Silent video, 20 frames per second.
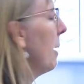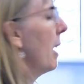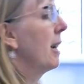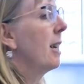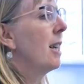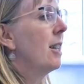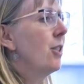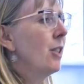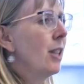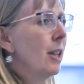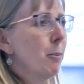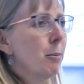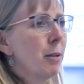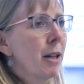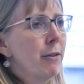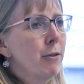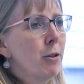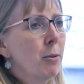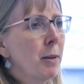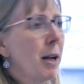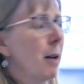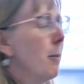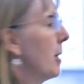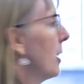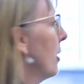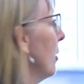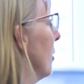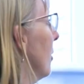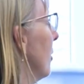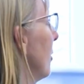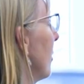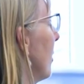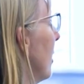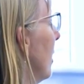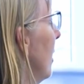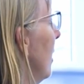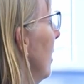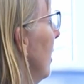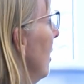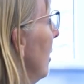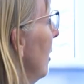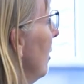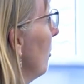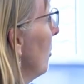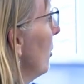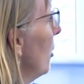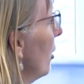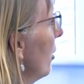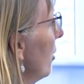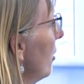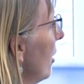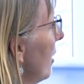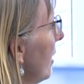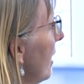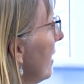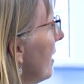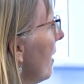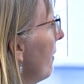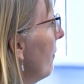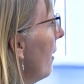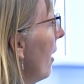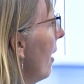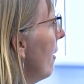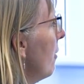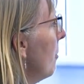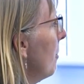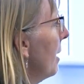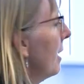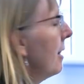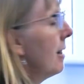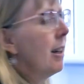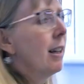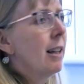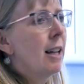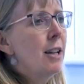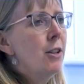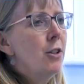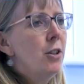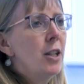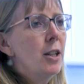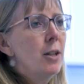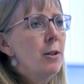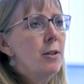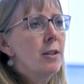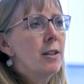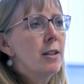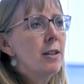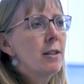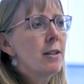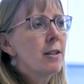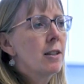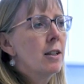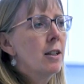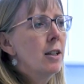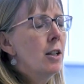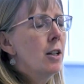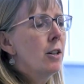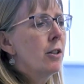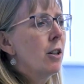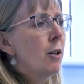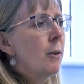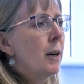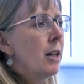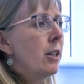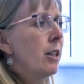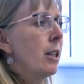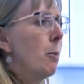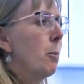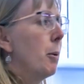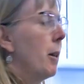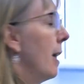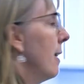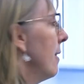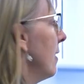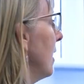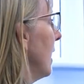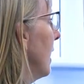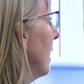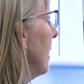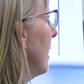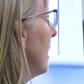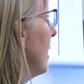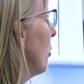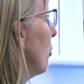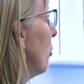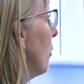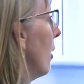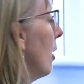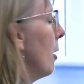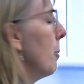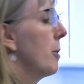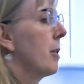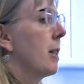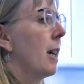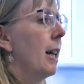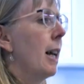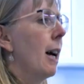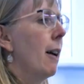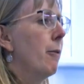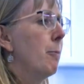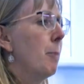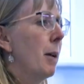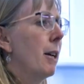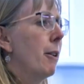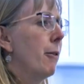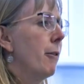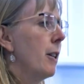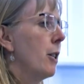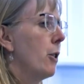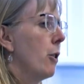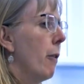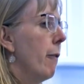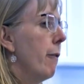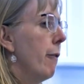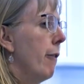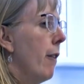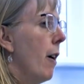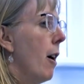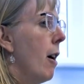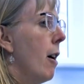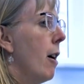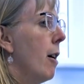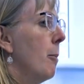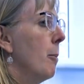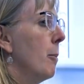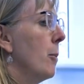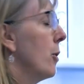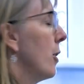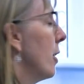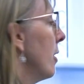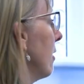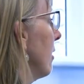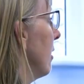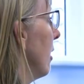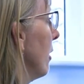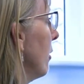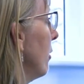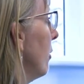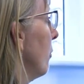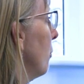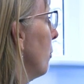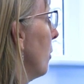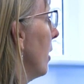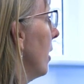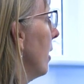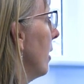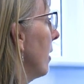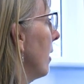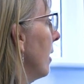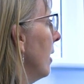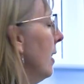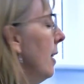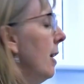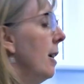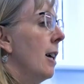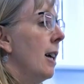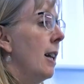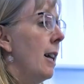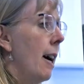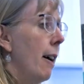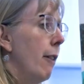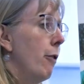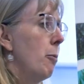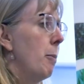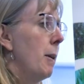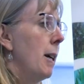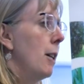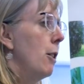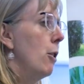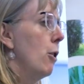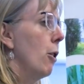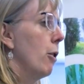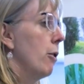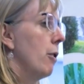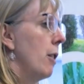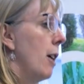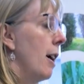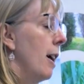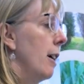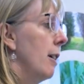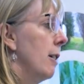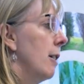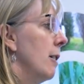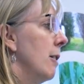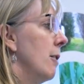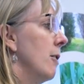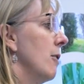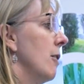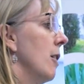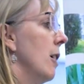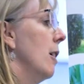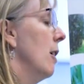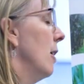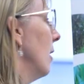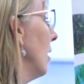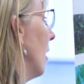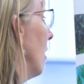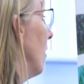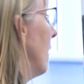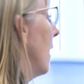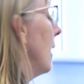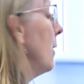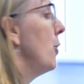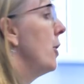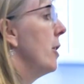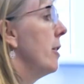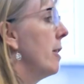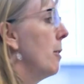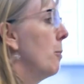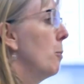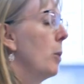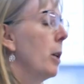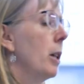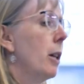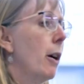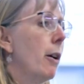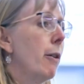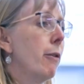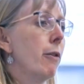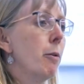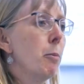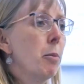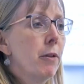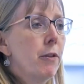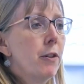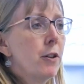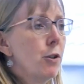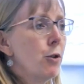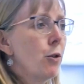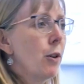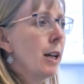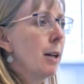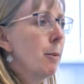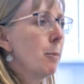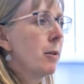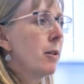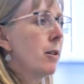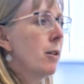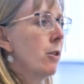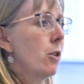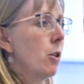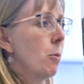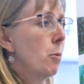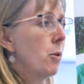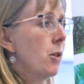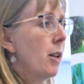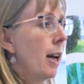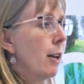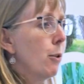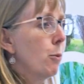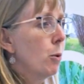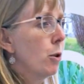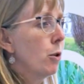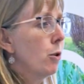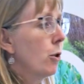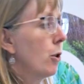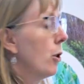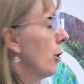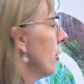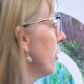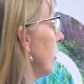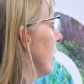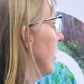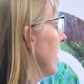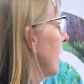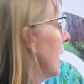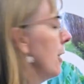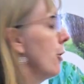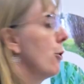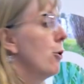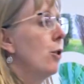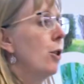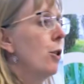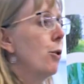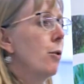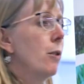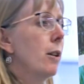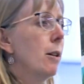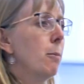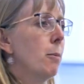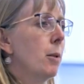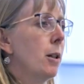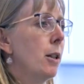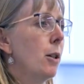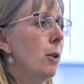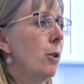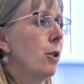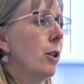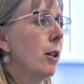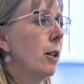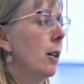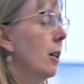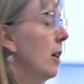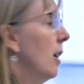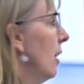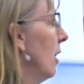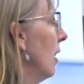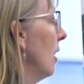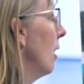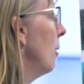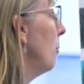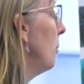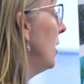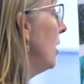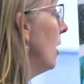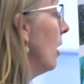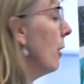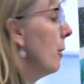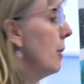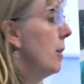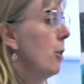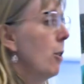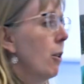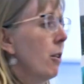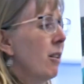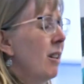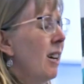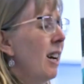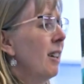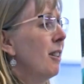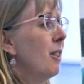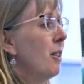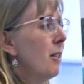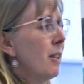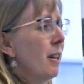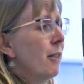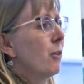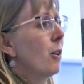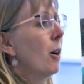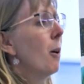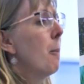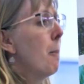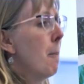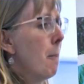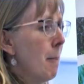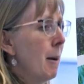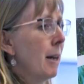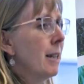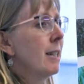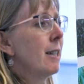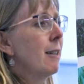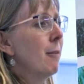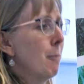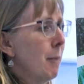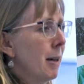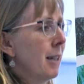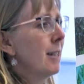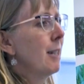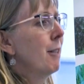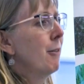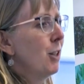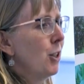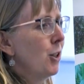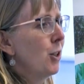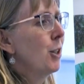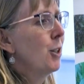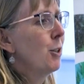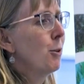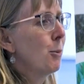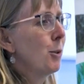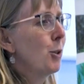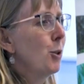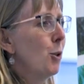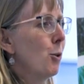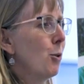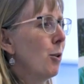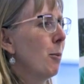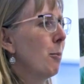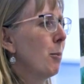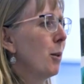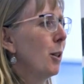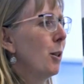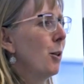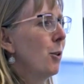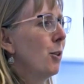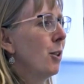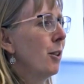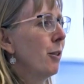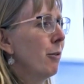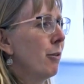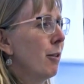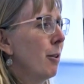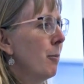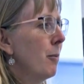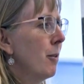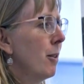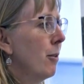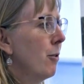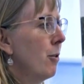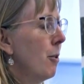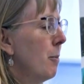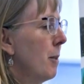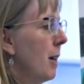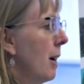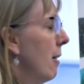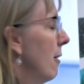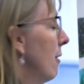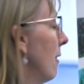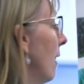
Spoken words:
packaging, platform chemicals, but also these environmental end uses. So actually planting these crops can have benefits on farms. So there's lots of work in Ashby in Northern Ireland around using willow for buffer strips to protect watercourses against nutrient pollution. And we know in Northern Ireland they've got massive issues with nutrient pollution from their